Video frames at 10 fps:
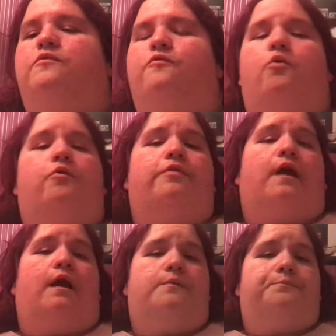before
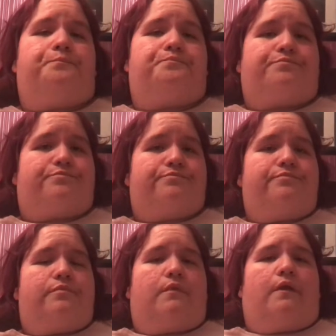that,
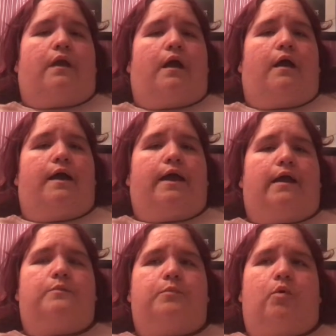I
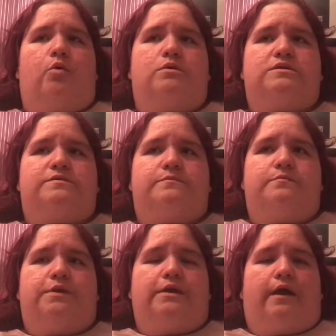had booked
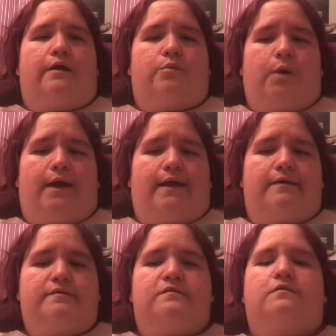me and
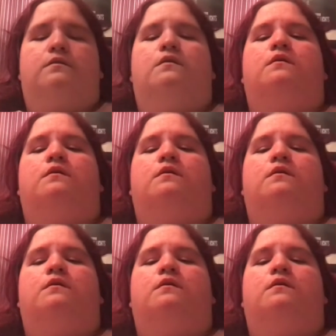Wes